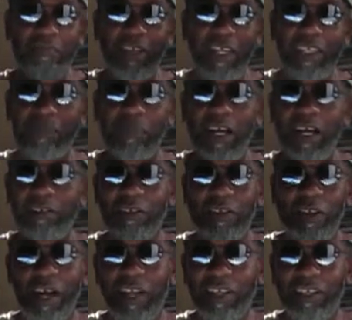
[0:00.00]
That's my, you
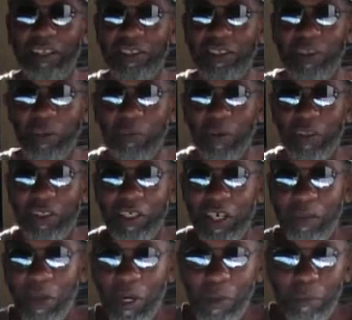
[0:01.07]
know, I listen to him all the
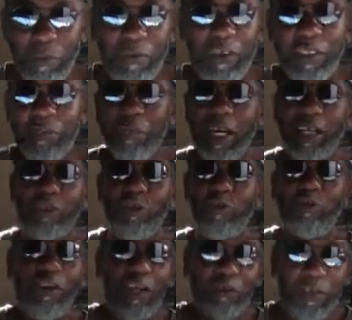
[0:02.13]
time. Professor Black
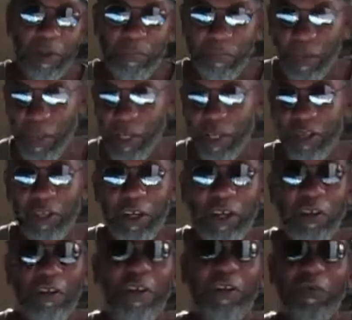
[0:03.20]
Truth, love him. You know, the
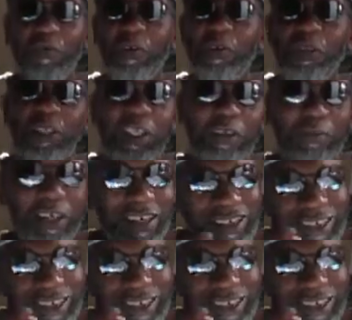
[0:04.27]
Fuhrer TV.